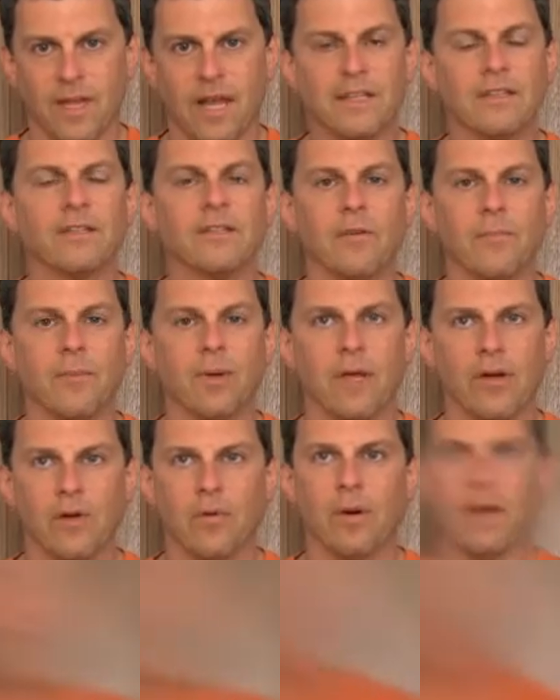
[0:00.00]
That's the big
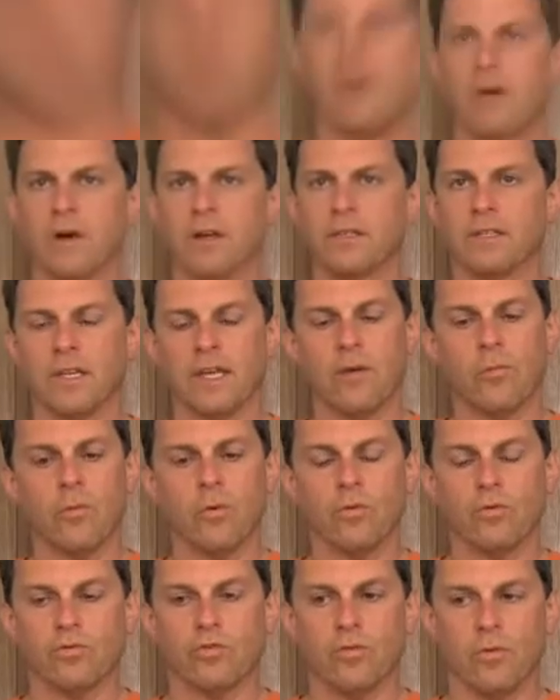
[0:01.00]
question. It's because it
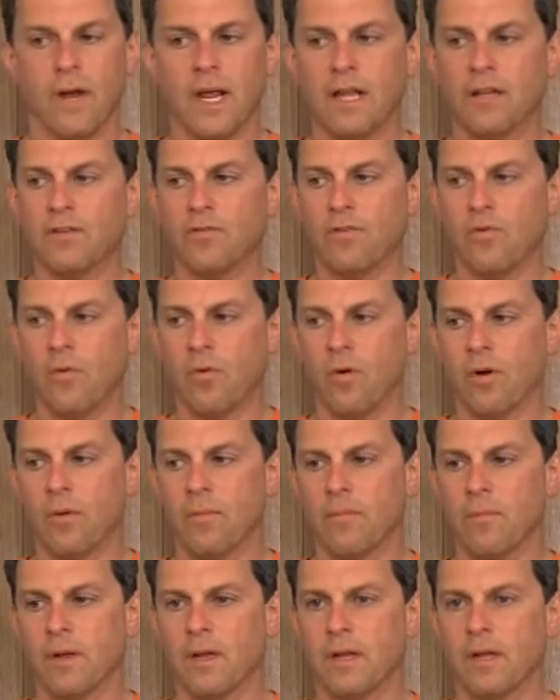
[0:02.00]
will
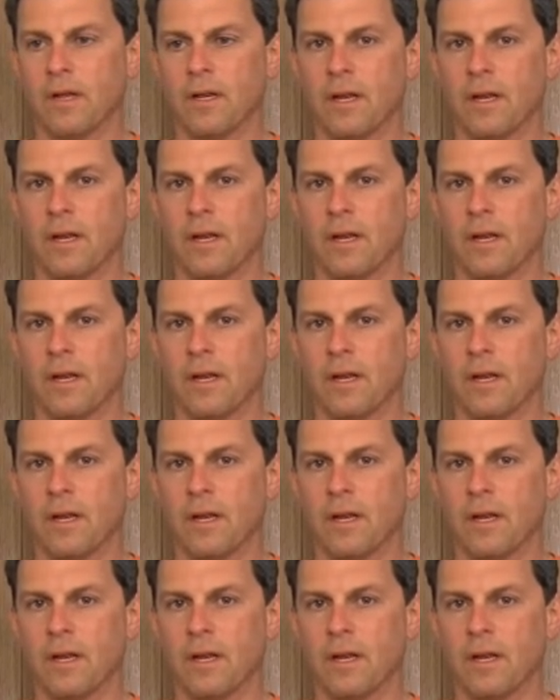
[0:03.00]
transform